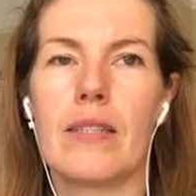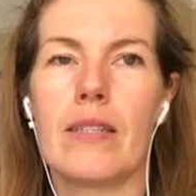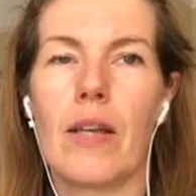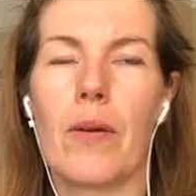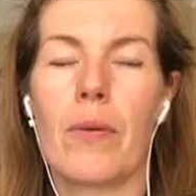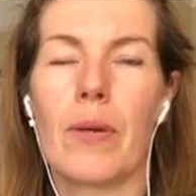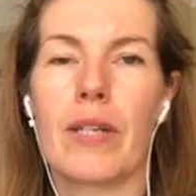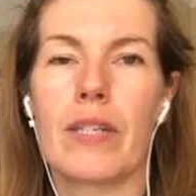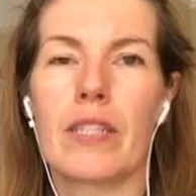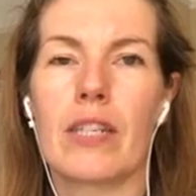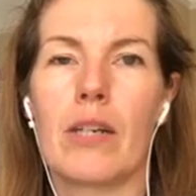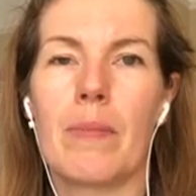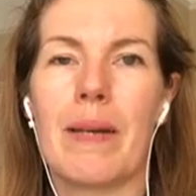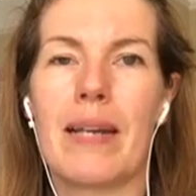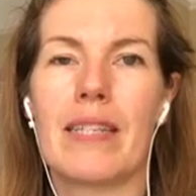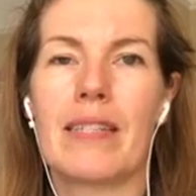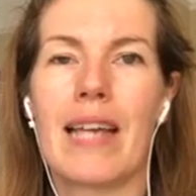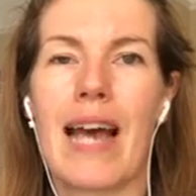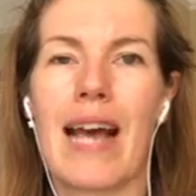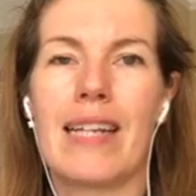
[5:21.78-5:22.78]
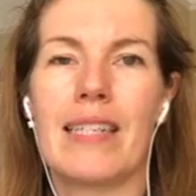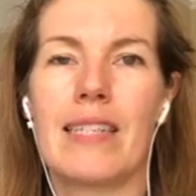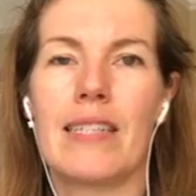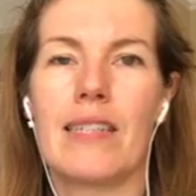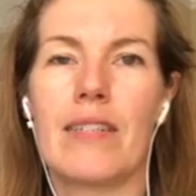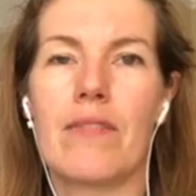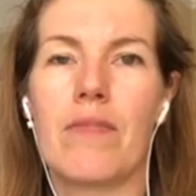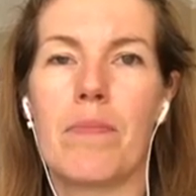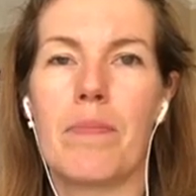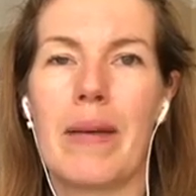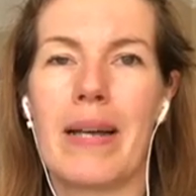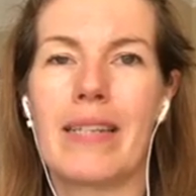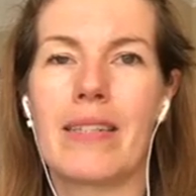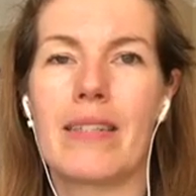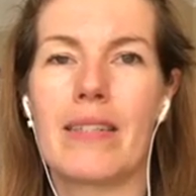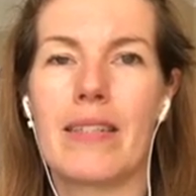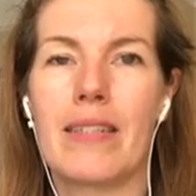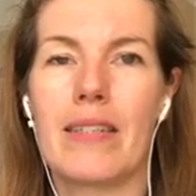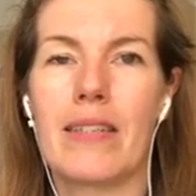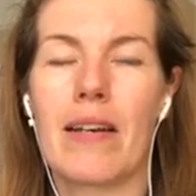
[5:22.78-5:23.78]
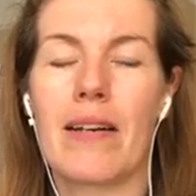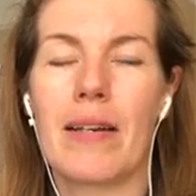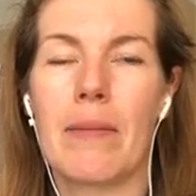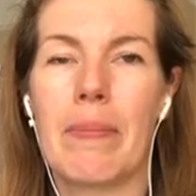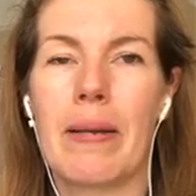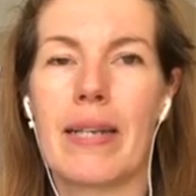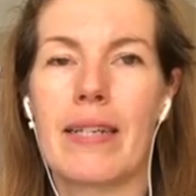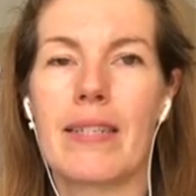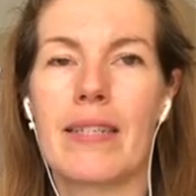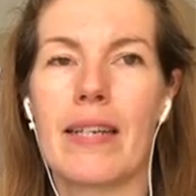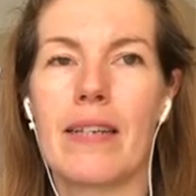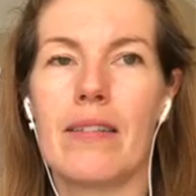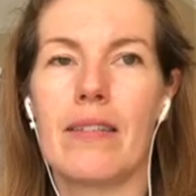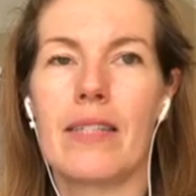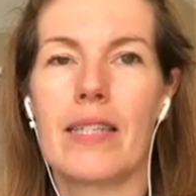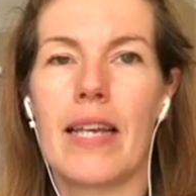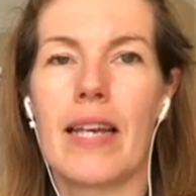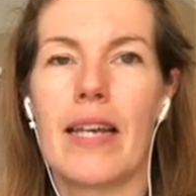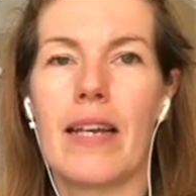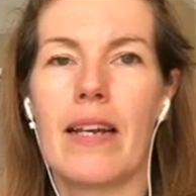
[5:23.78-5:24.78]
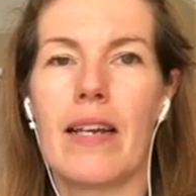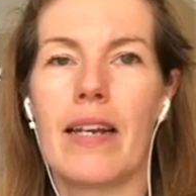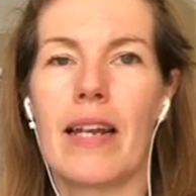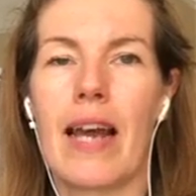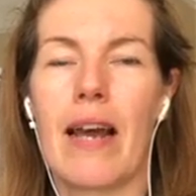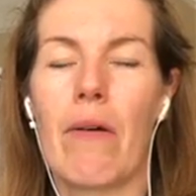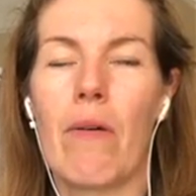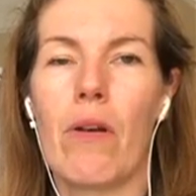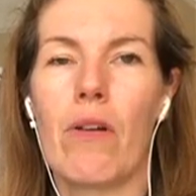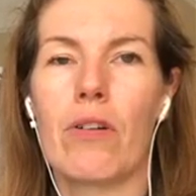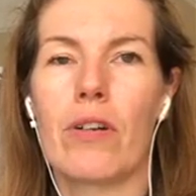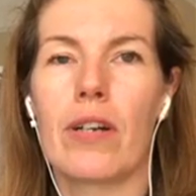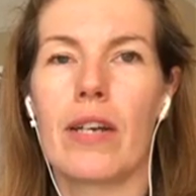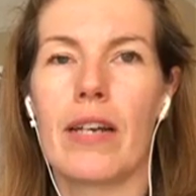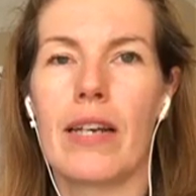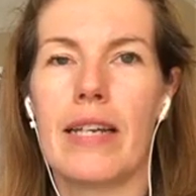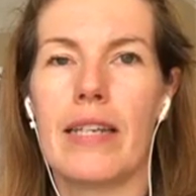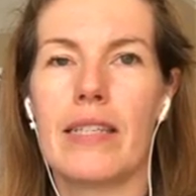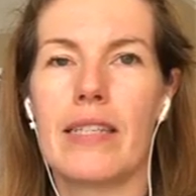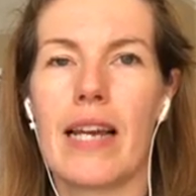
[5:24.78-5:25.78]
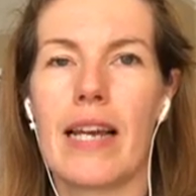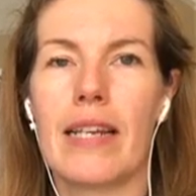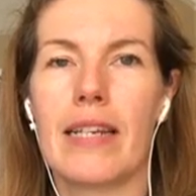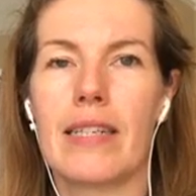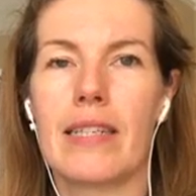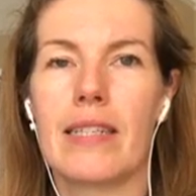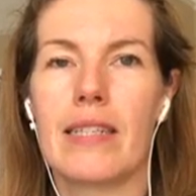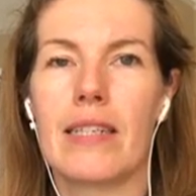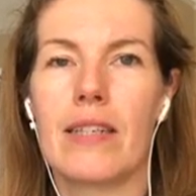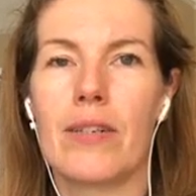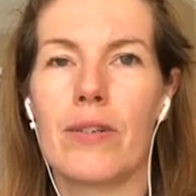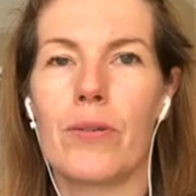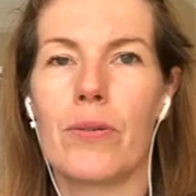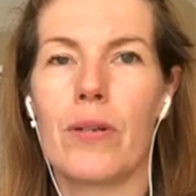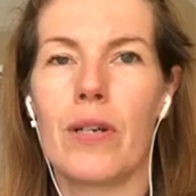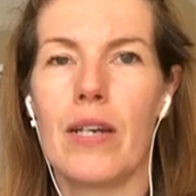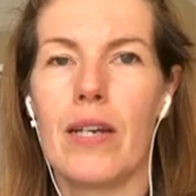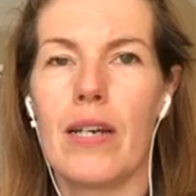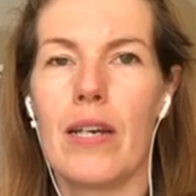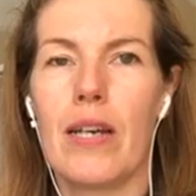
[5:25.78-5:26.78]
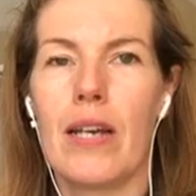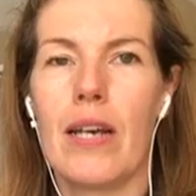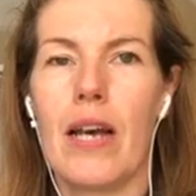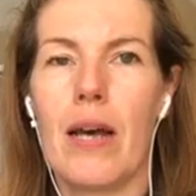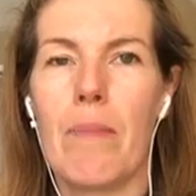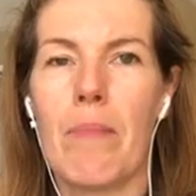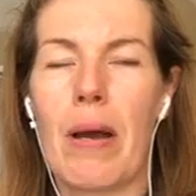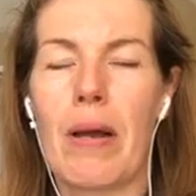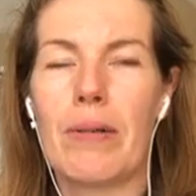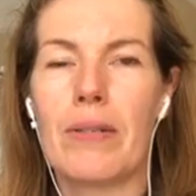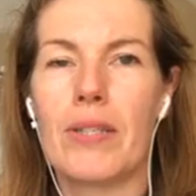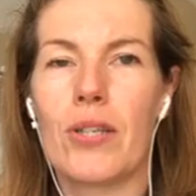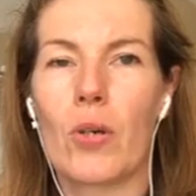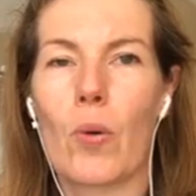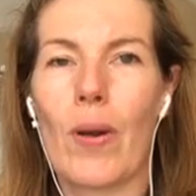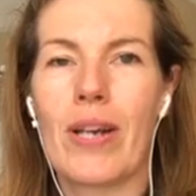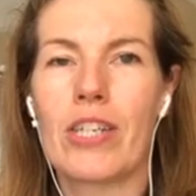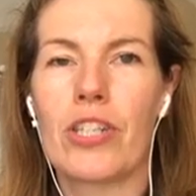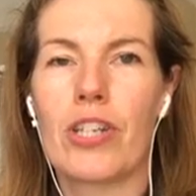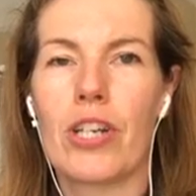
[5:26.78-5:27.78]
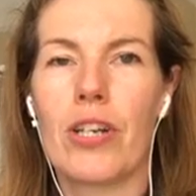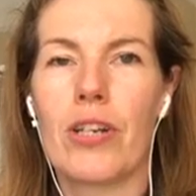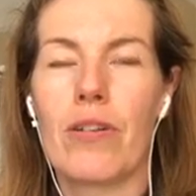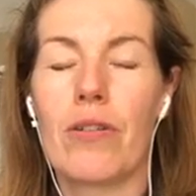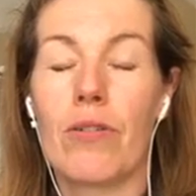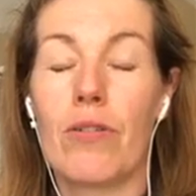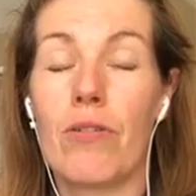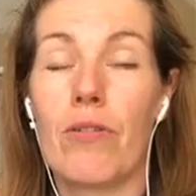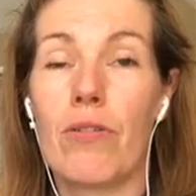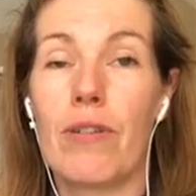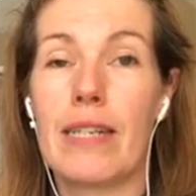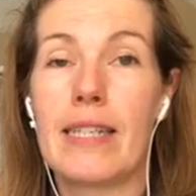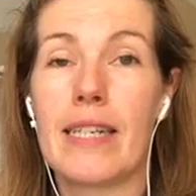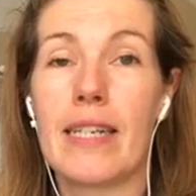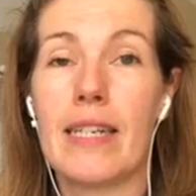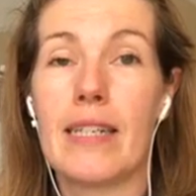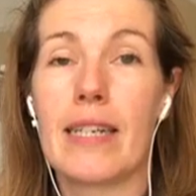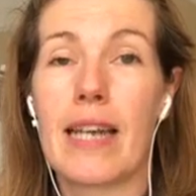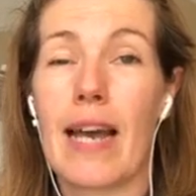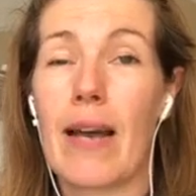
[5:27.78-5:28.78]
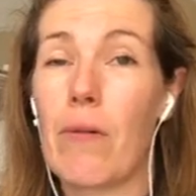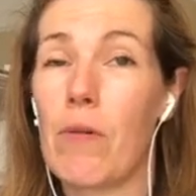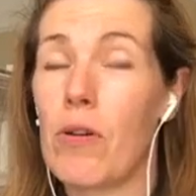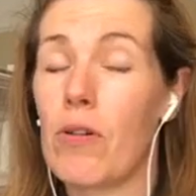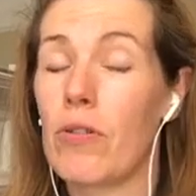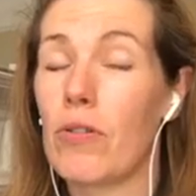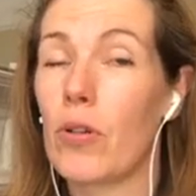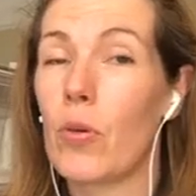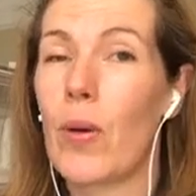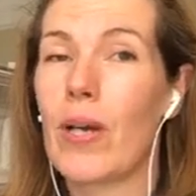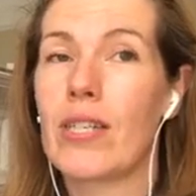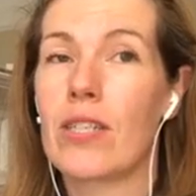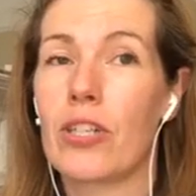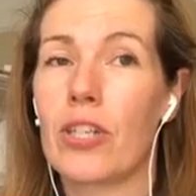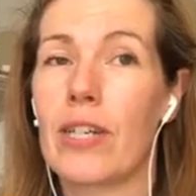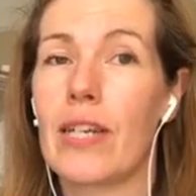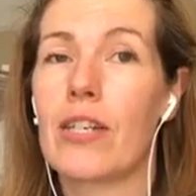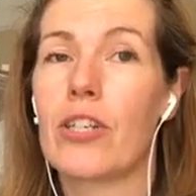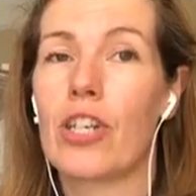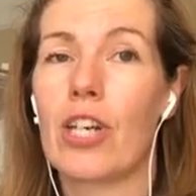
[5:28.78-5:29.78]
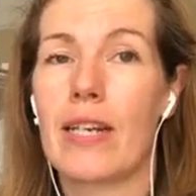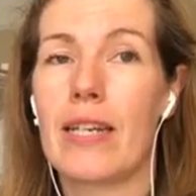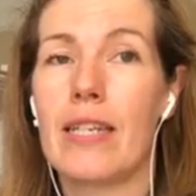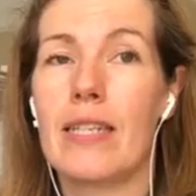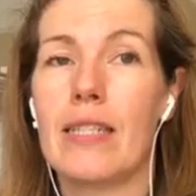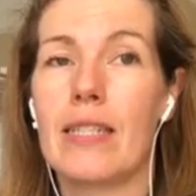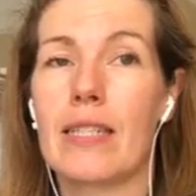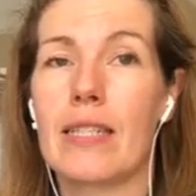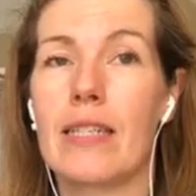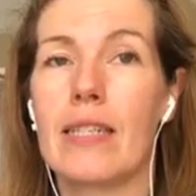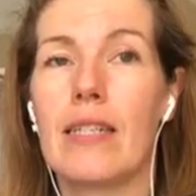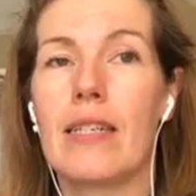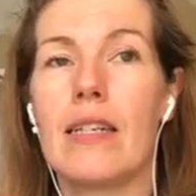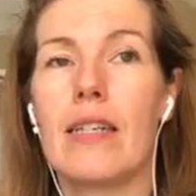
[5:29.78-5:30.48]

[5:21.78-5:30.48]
So it's going to be a test of Bent's typing skills here and how long he takes to post the question, or indeed how long the question actually is.